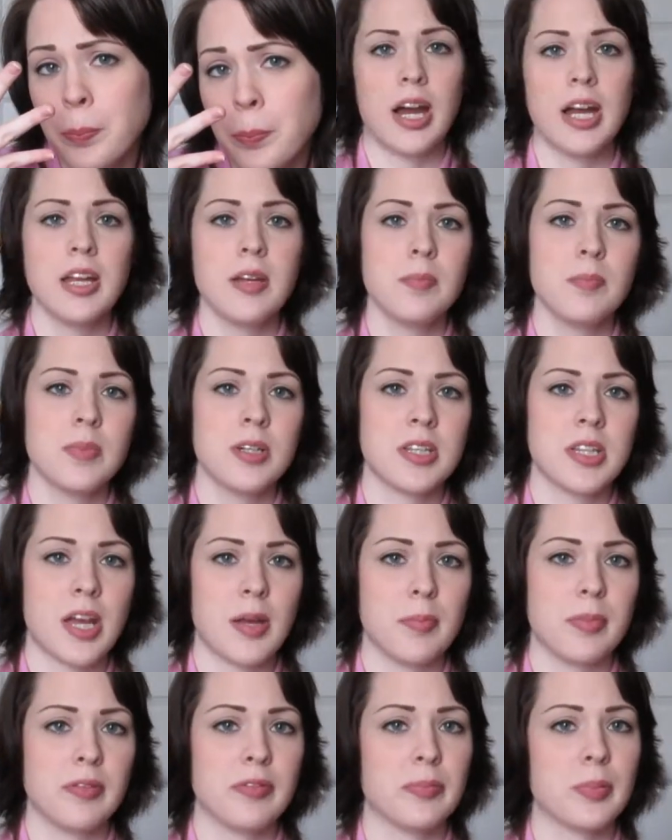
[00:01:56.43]
I am the
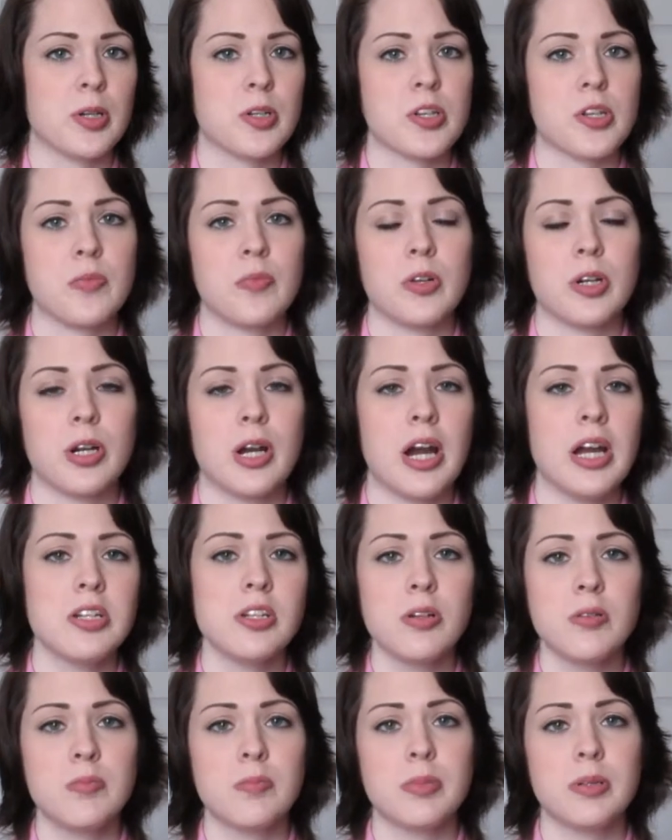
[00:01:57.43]
type of person where I
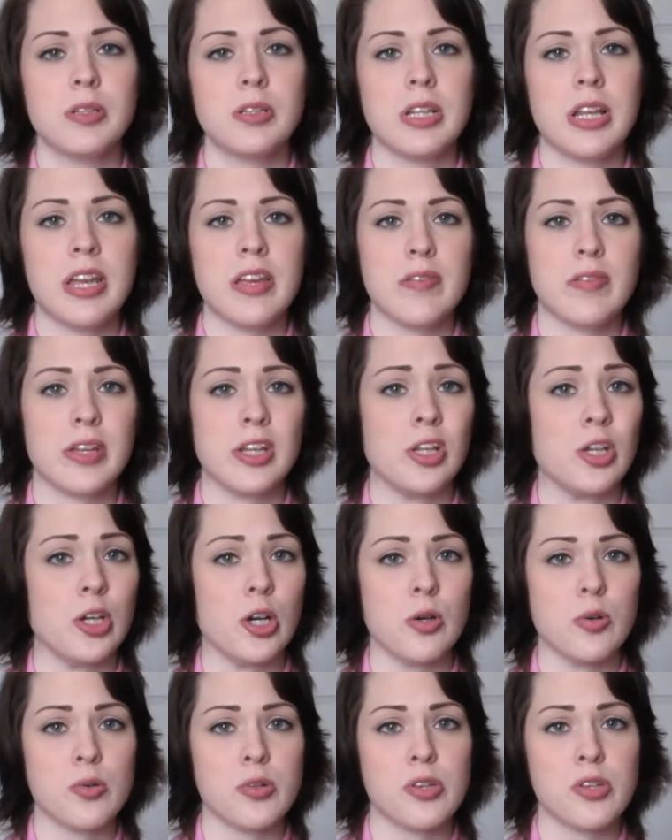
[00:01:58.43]
don't believe in
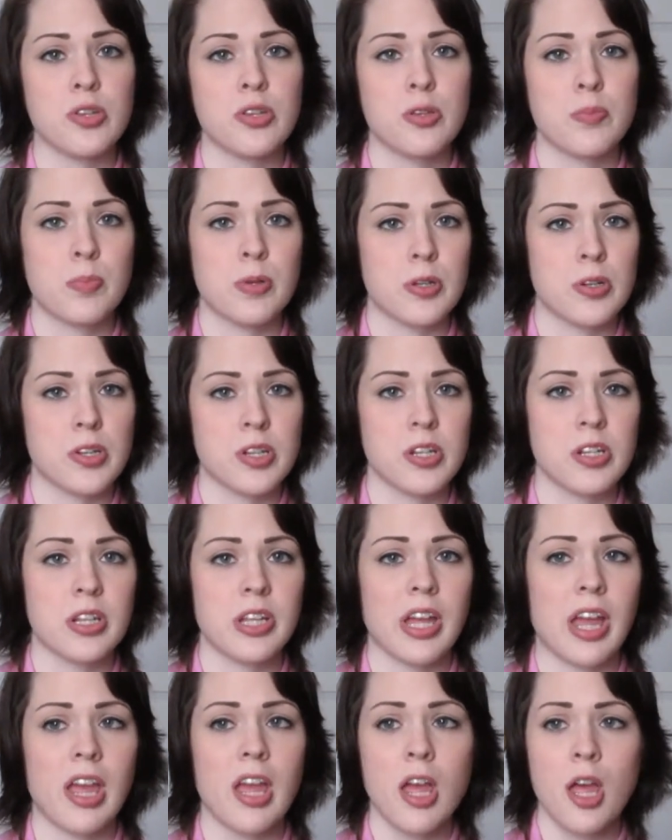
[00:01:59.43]
ghosts
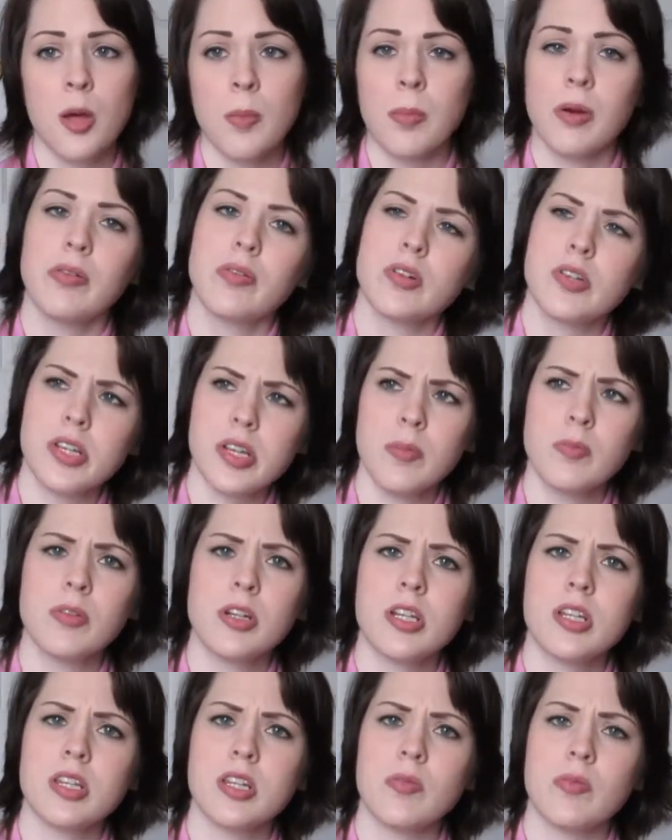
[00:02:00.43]
personally, but for some
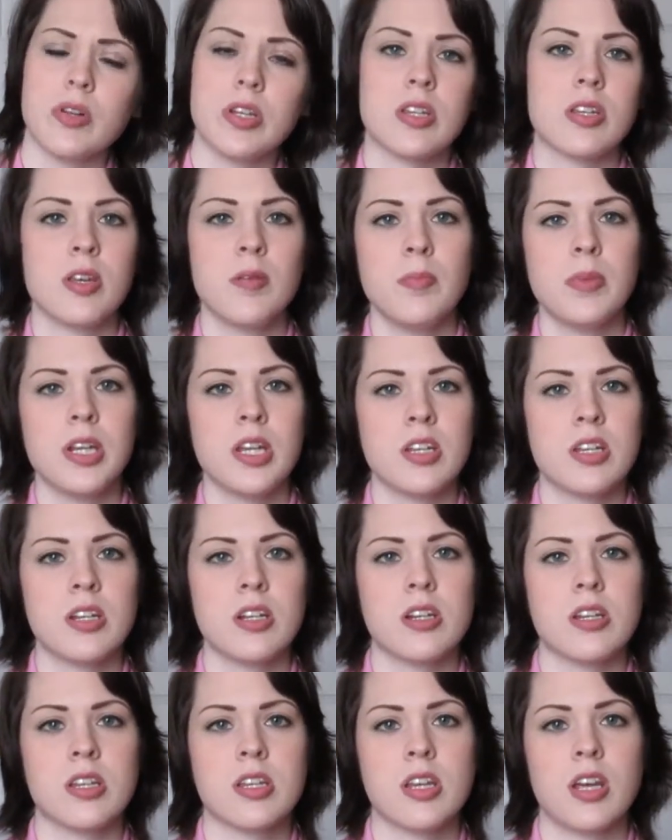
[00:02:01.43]
reason when somebody
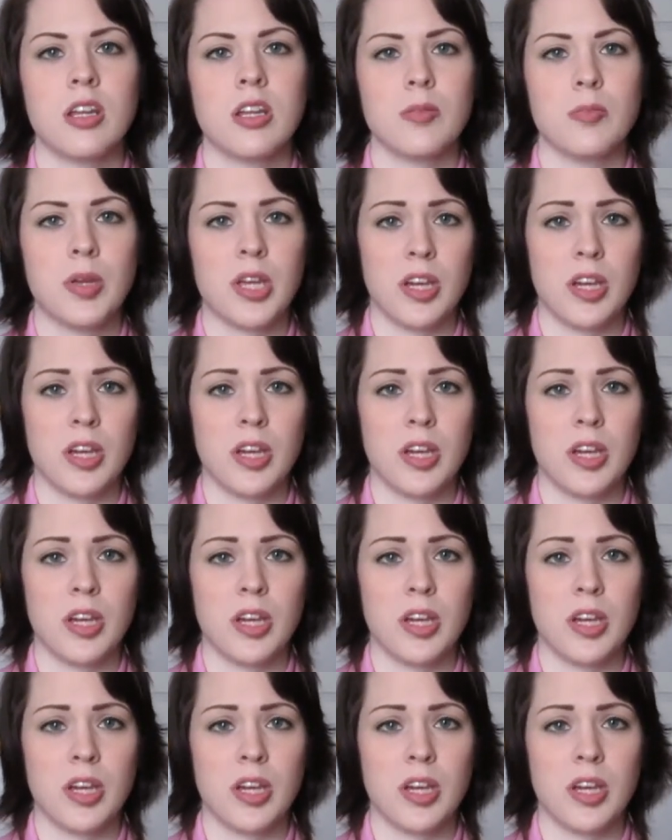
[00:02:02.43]
starts telling